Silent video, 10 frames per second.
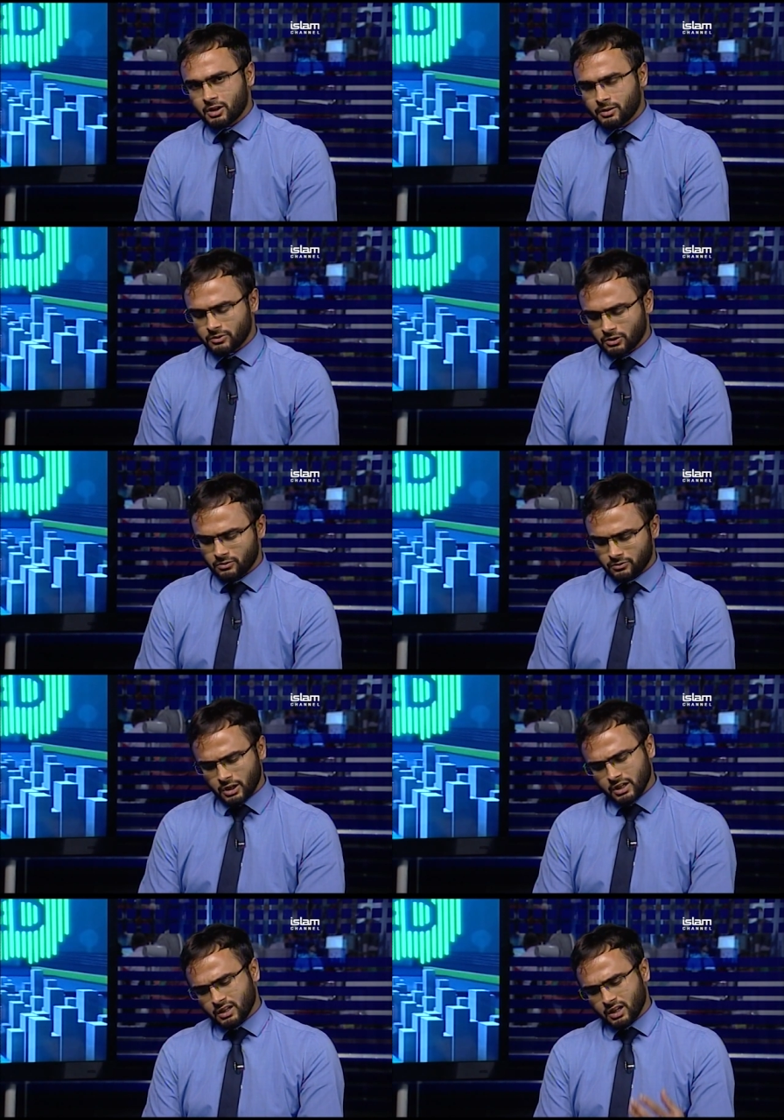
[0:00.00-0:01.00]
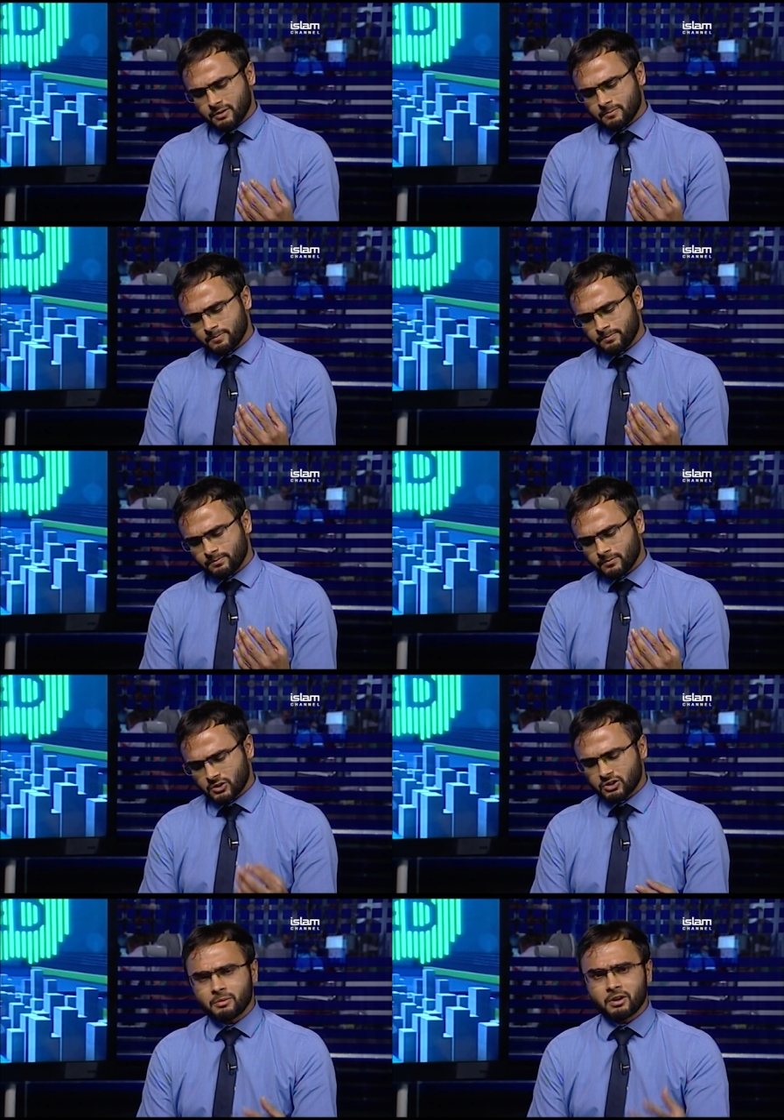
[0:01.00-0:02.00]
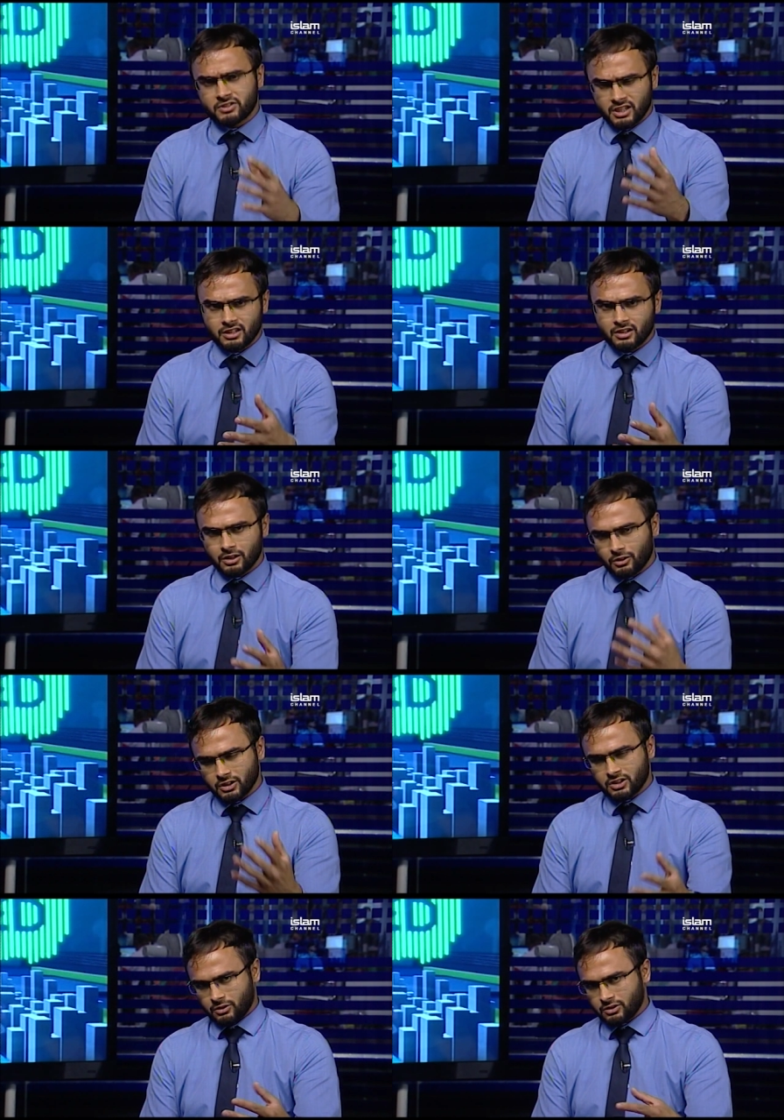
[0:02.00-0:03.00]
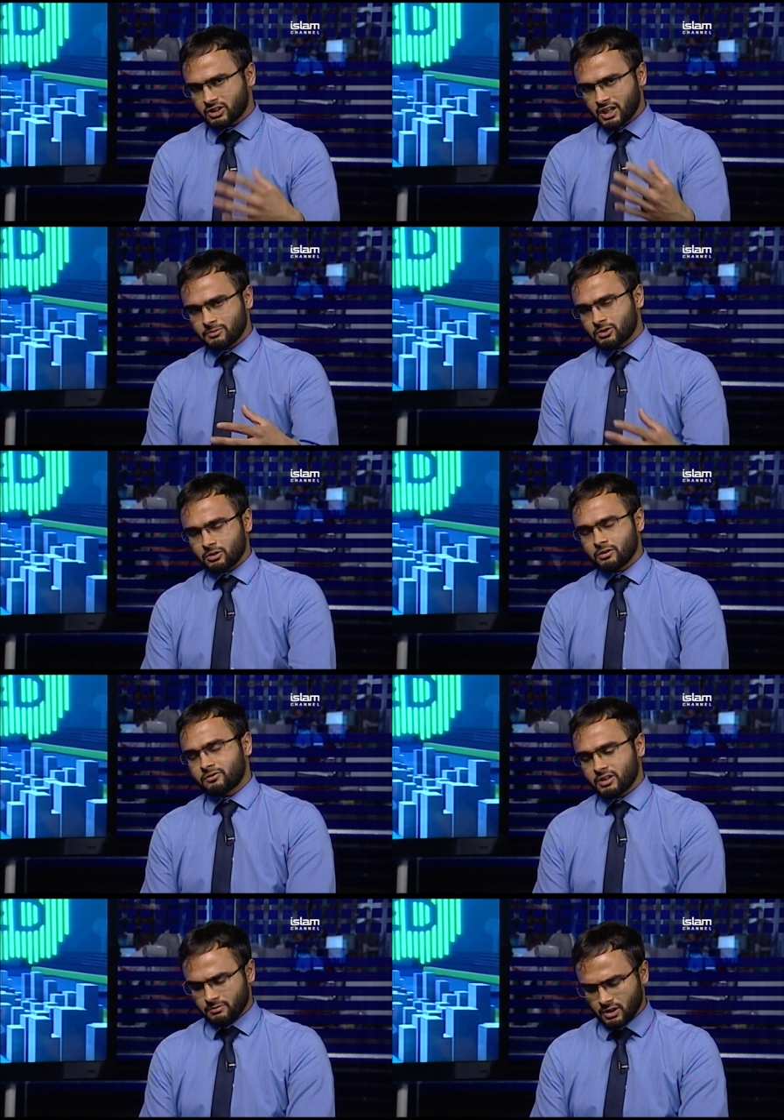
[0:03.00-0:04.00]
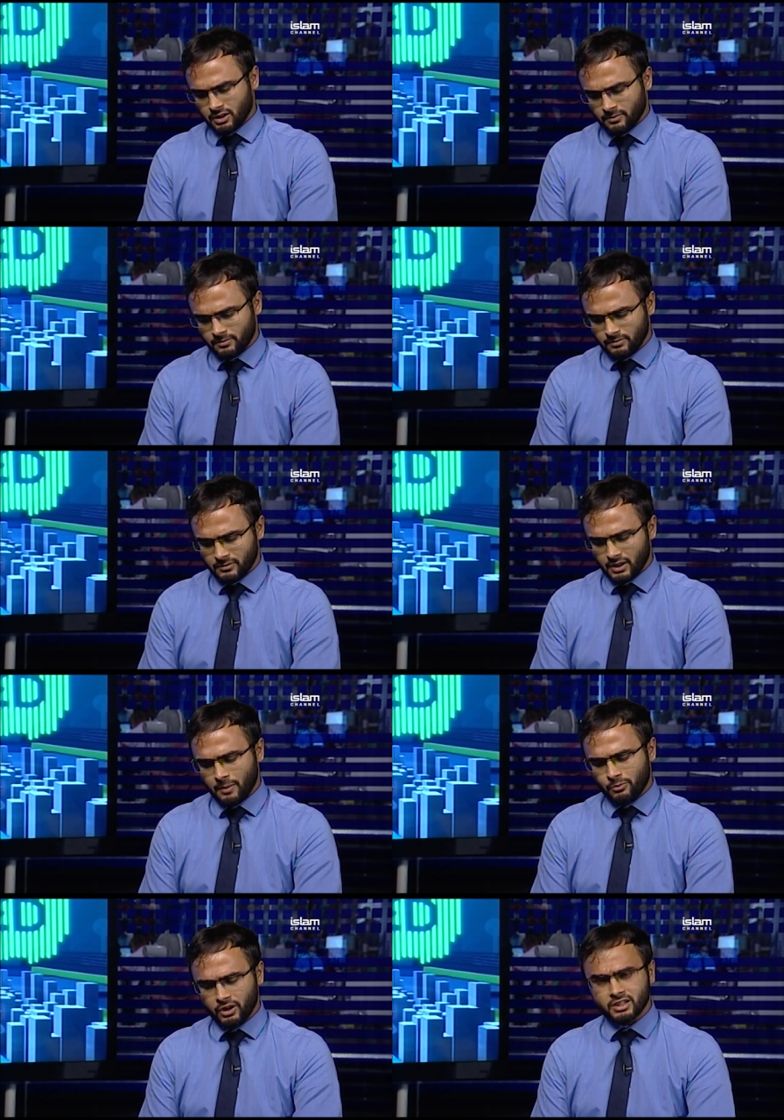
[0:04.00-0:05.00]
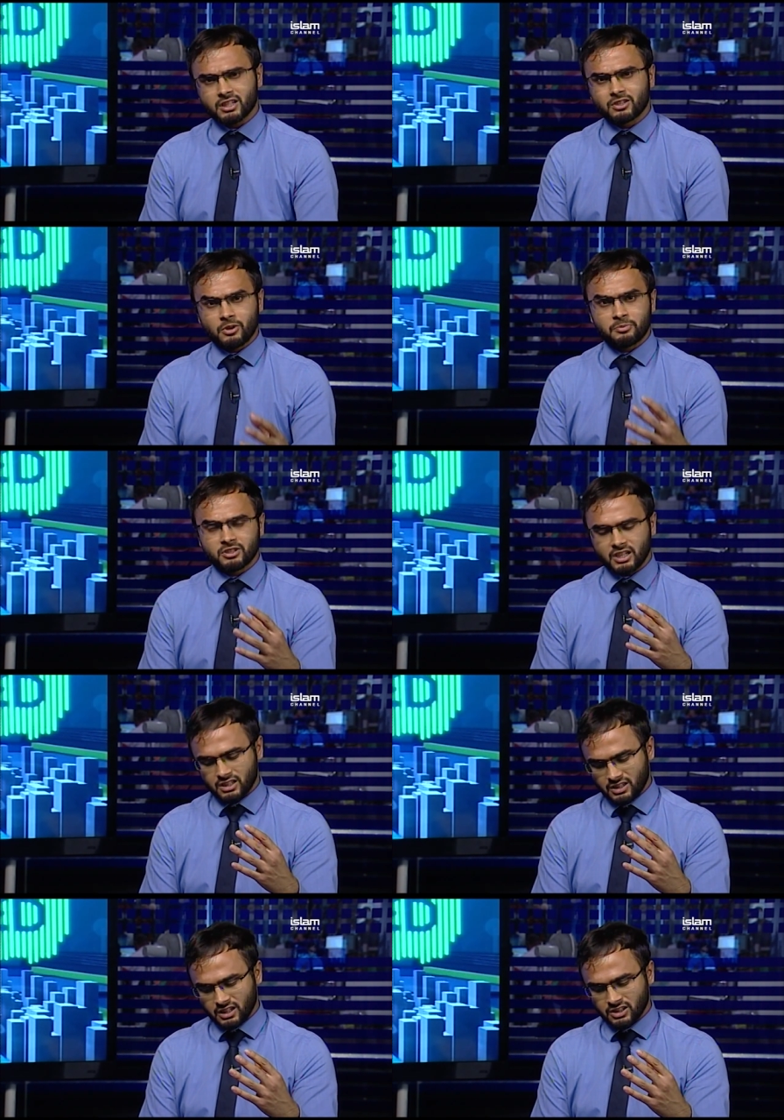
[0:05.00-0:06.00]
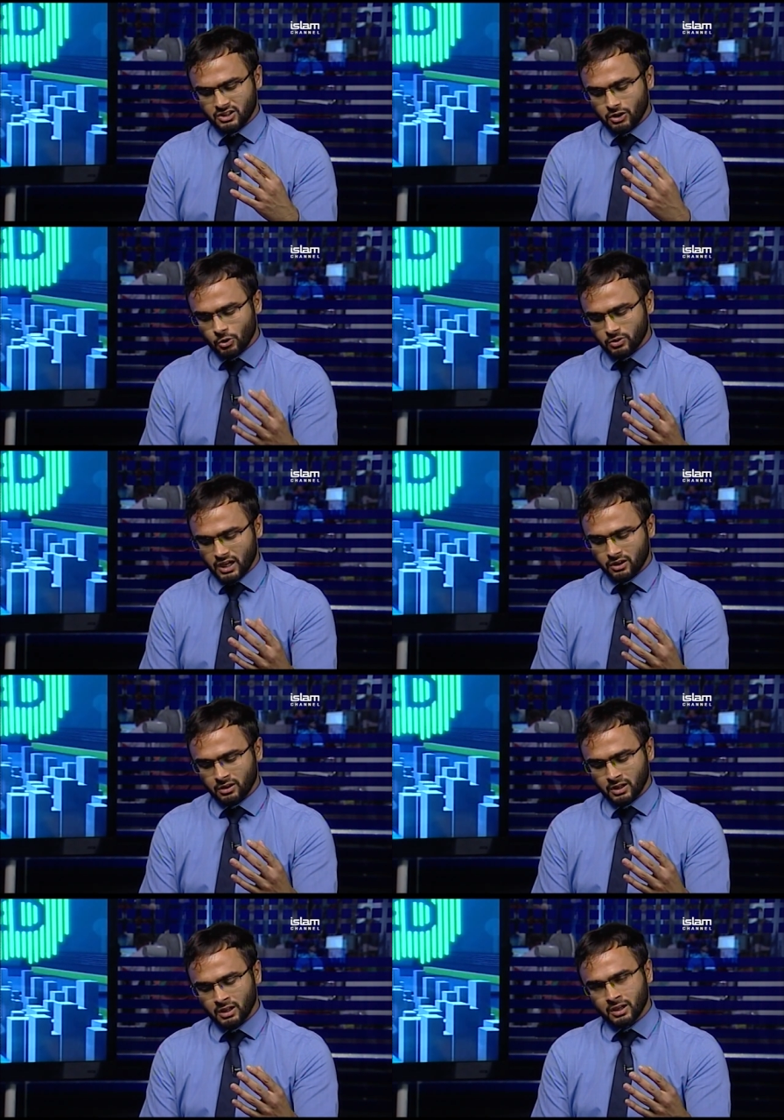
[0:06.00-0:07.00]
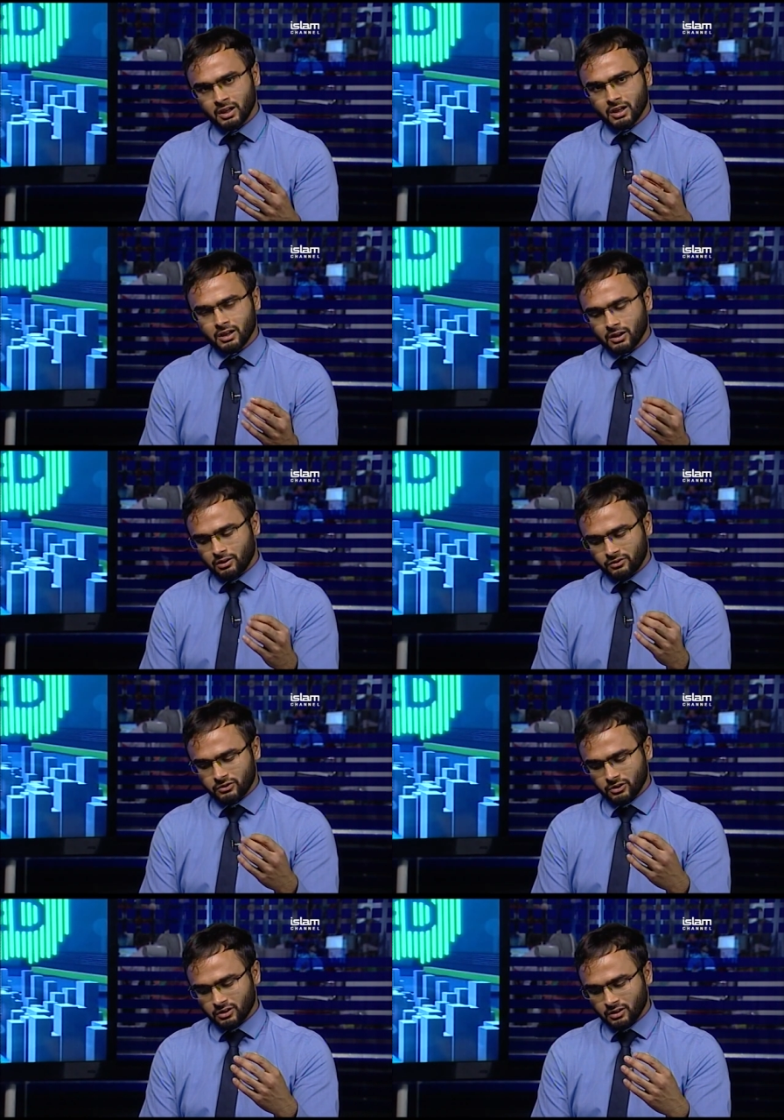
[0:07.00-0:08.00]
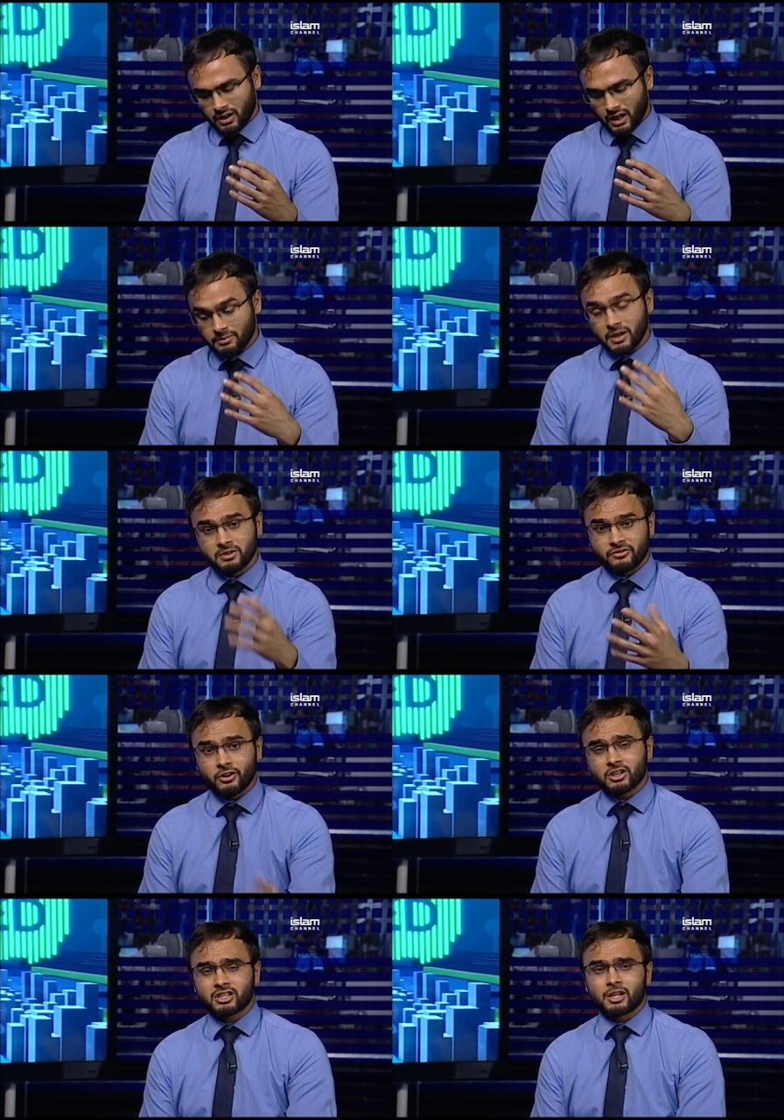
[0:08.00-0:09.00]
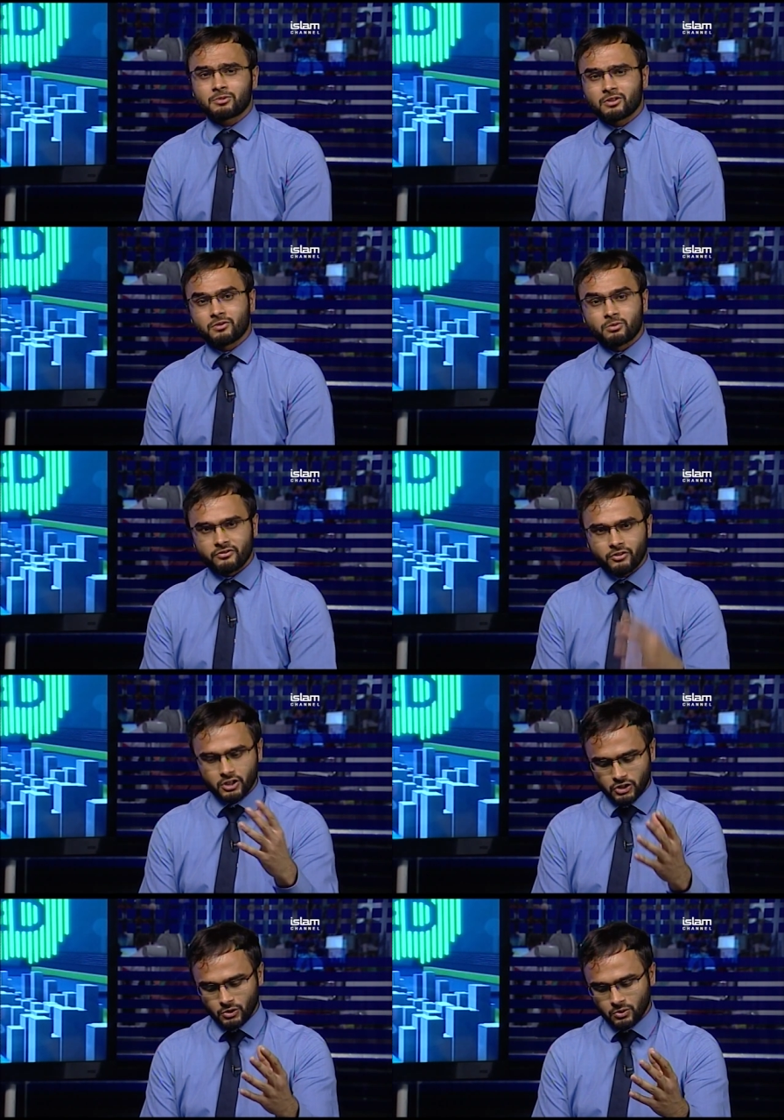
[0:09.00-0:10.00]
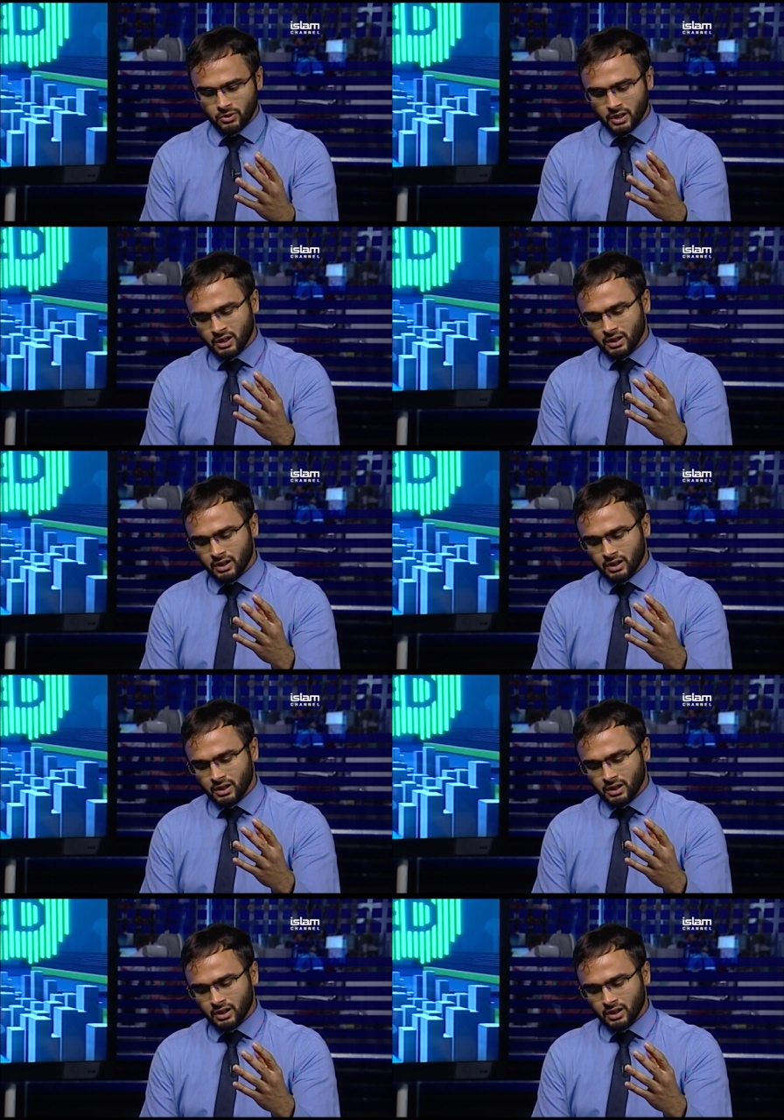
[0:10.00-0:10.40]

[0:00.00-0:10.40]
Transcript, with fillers: Um, so quickly, um, so some have said uh, on the on the same sort of theme uh, that Brexit represents a slowdown uh, of the and maybe the first steps of a reversal